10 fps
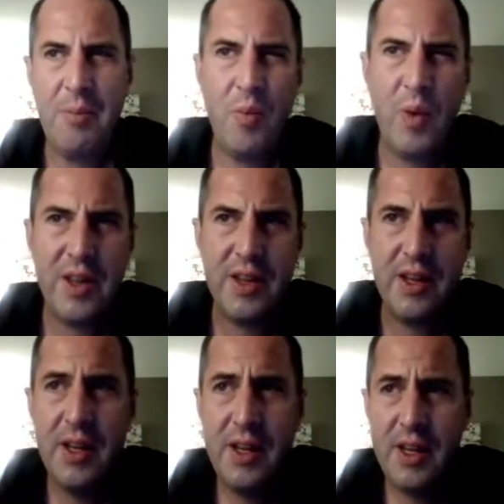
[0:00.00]
One of
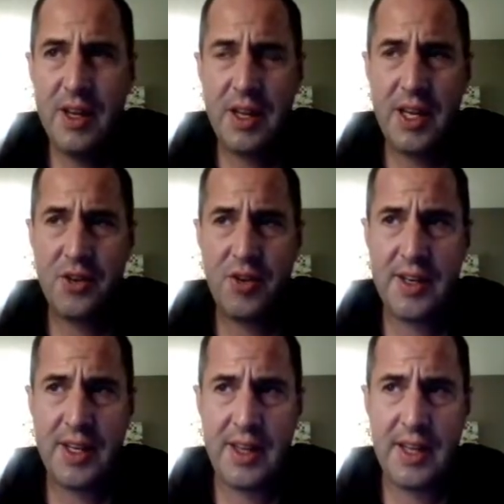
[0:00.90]
the
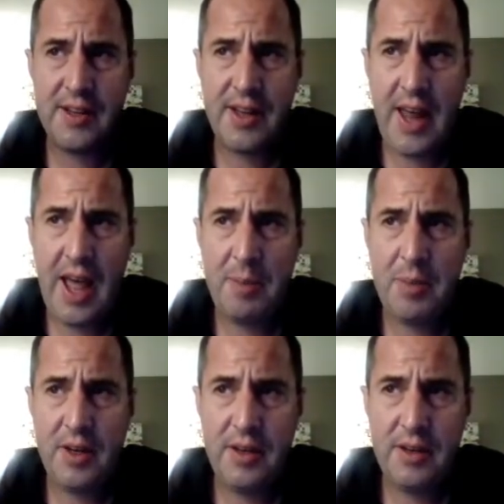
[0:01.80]
interesting things that
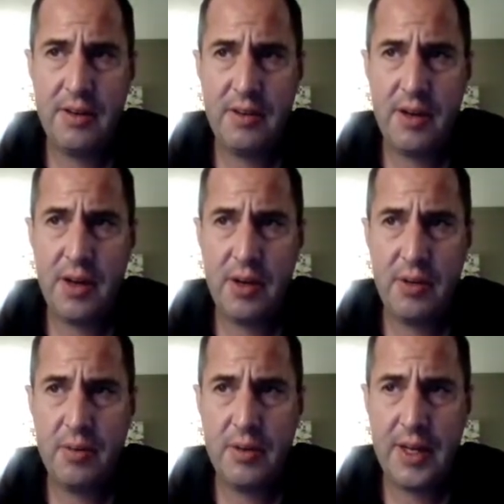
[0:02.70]
happened,
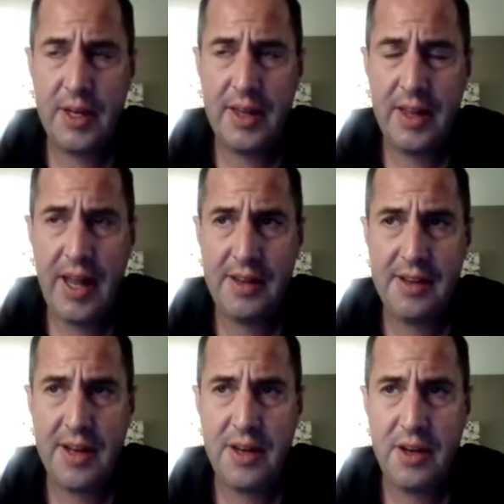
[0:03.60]
in the last
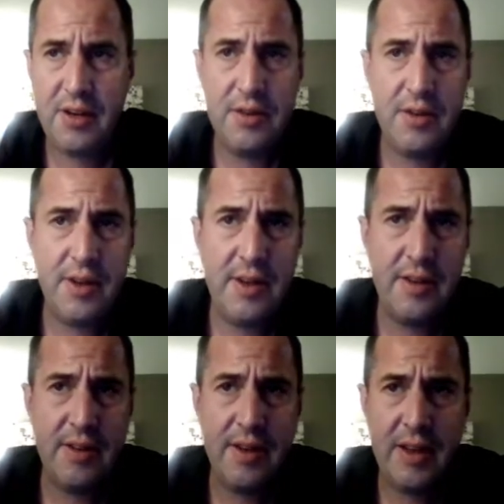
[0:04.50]
10 years
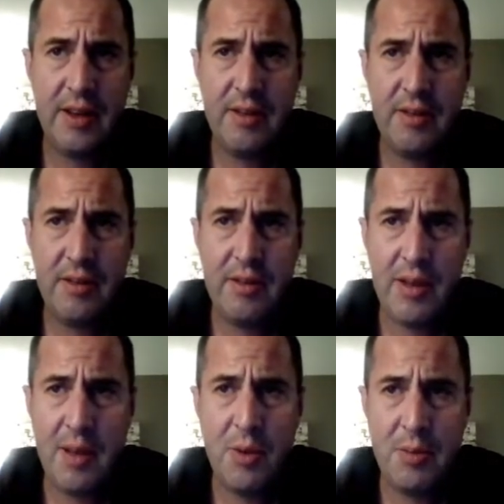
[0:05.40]
is
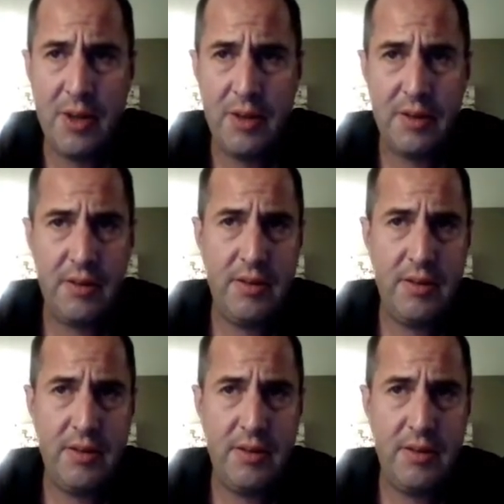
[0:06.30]
lumber mills.